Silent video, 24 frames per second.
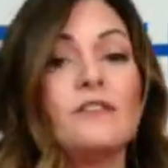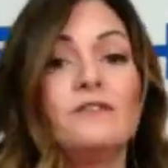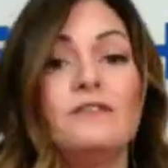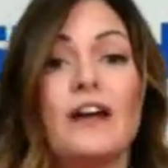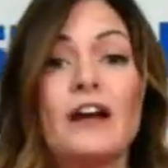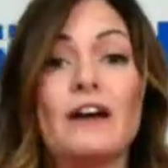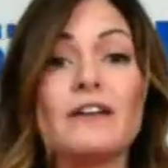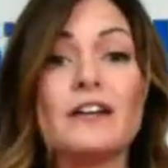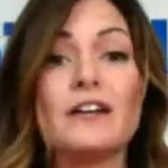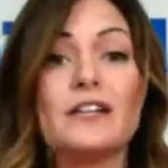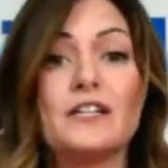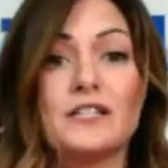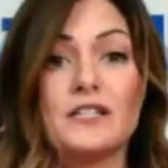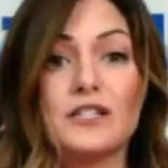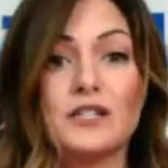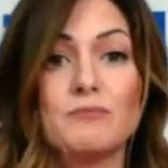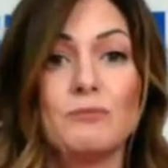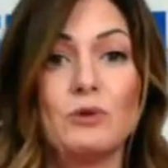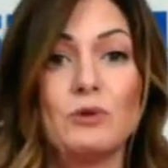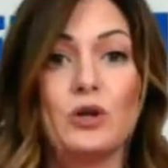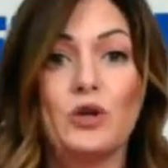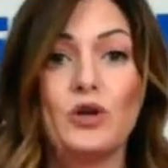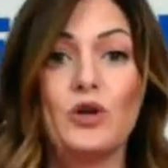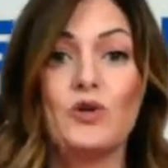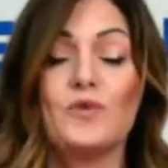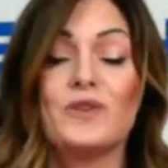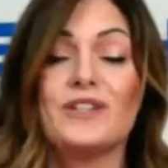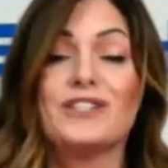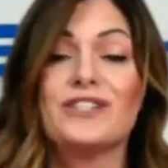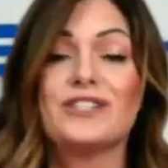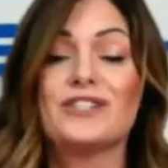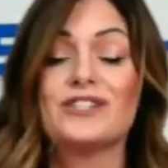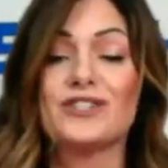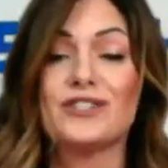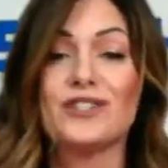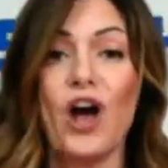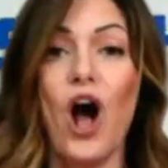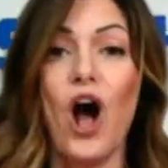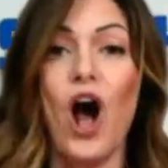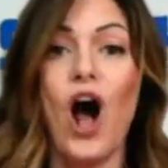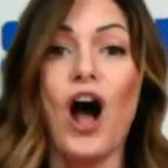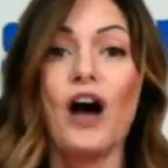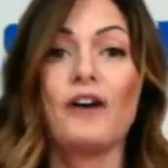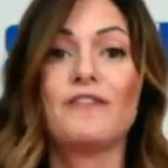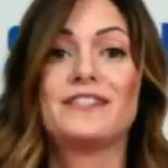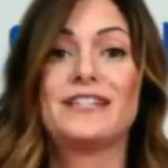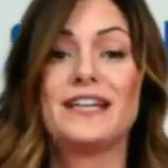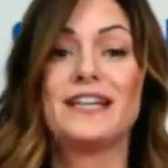Very smooth,
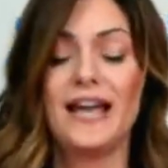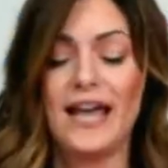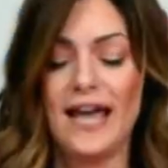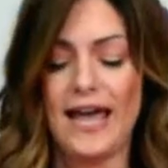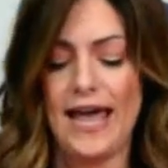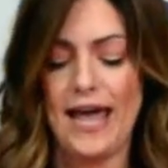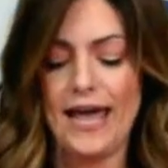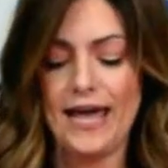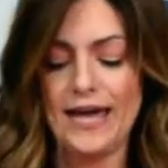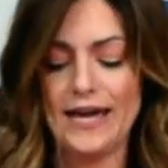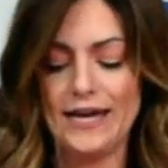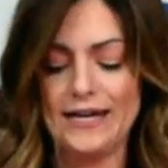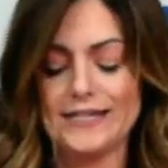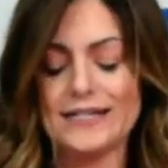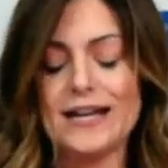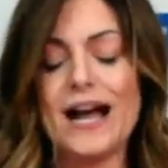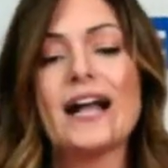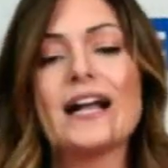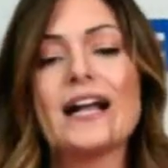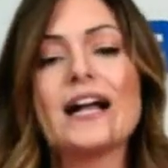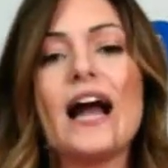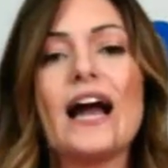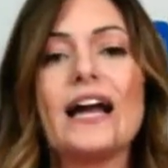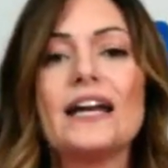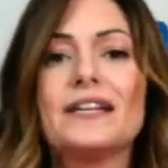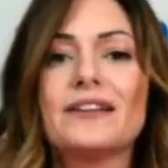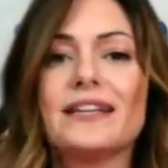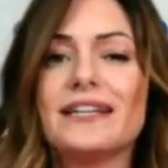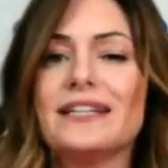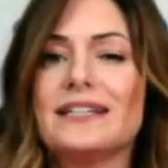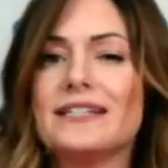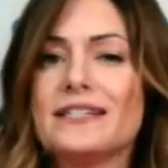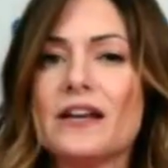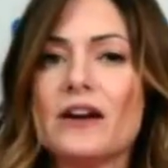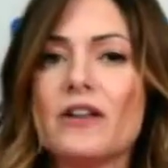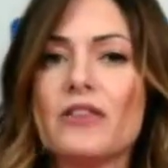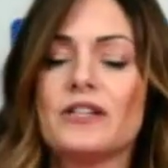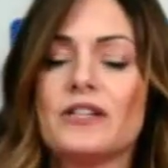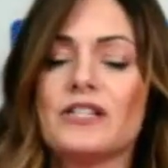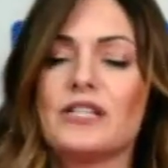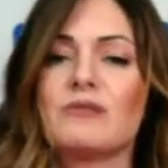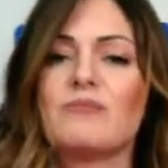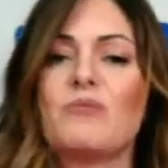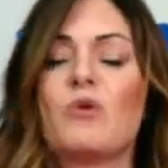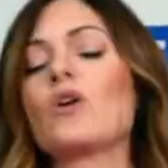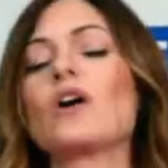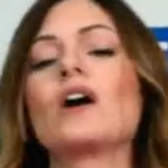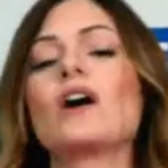soft hand. I kind of consider
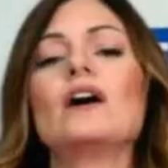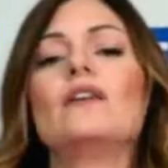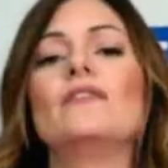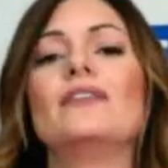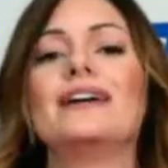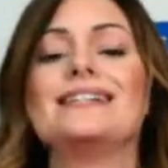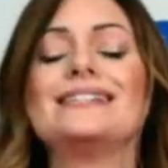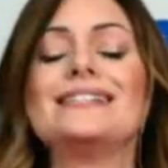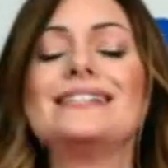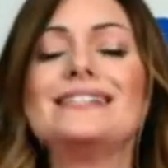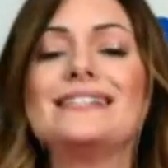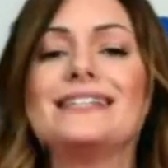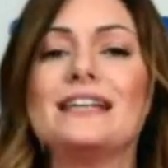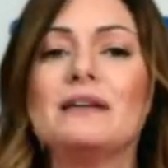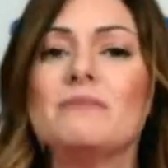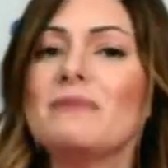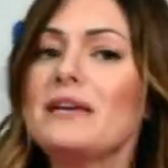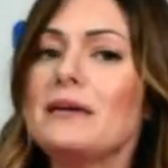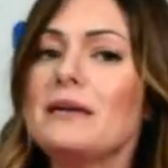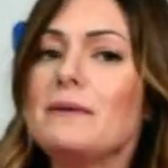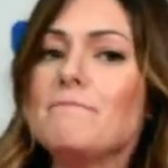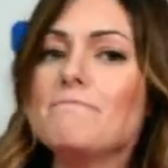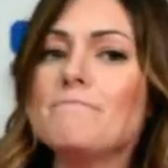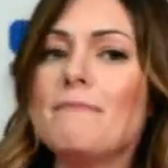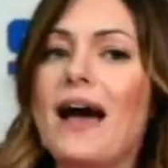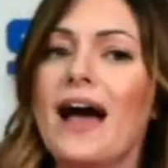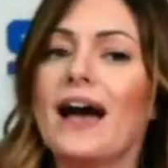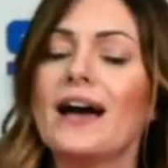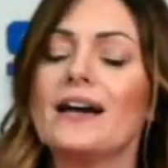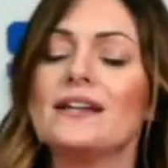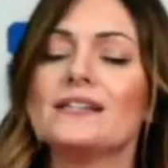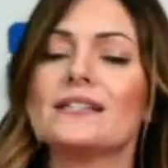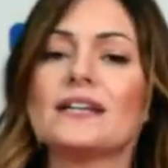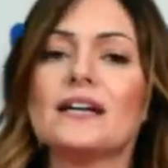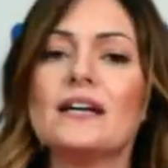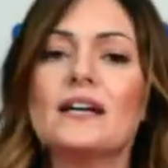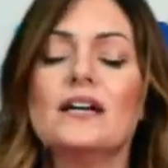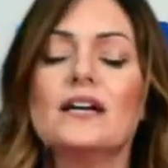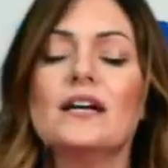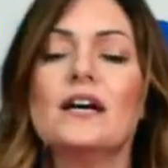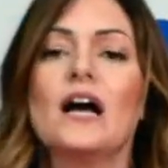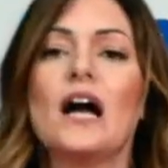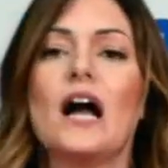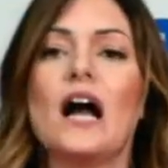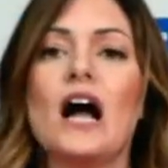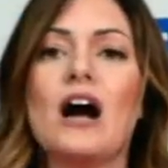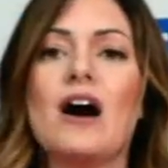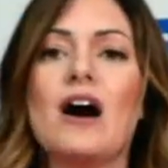this more of a semi matte.
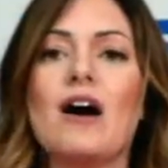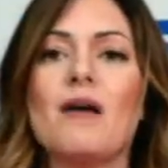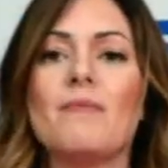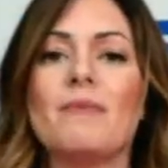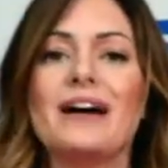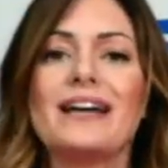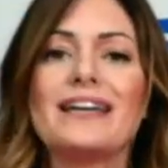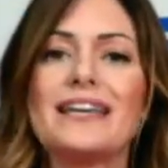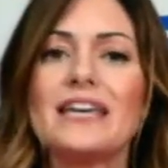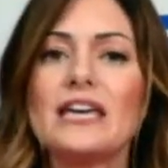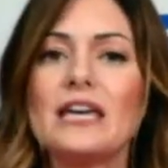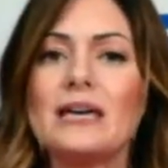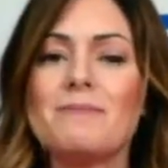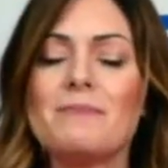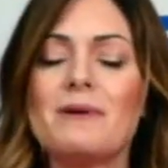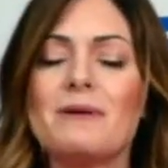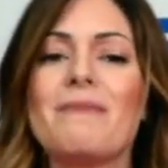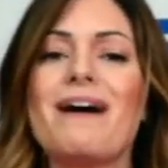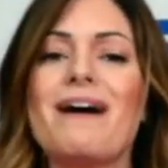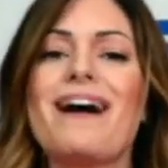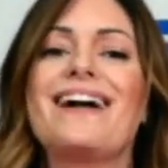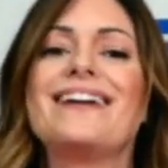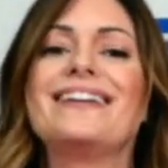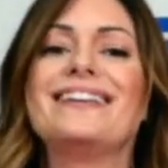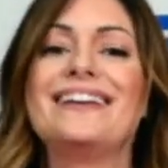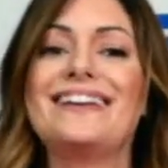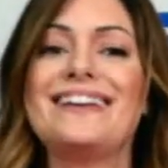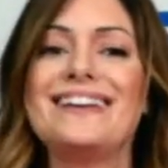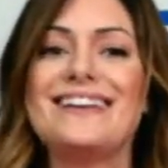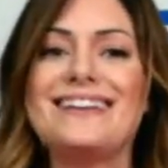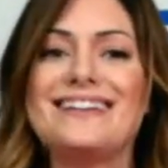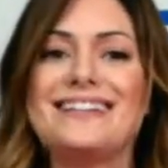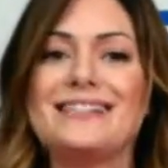Um, keep in mind, it